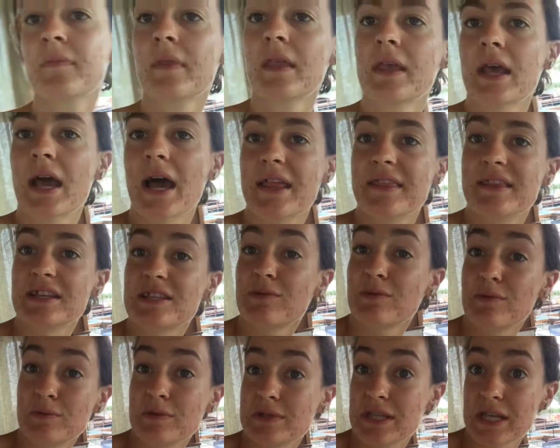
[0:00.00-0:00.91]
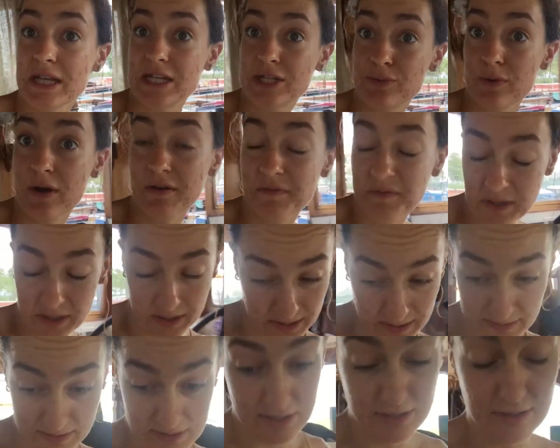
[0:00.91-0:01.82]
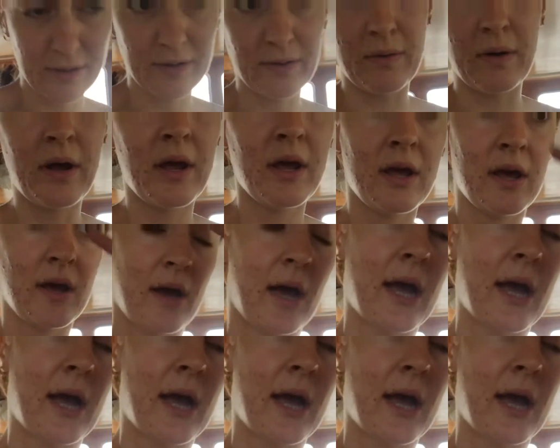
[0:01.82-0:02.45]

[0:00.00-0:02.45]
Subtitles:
And this one was like 12 euros. So I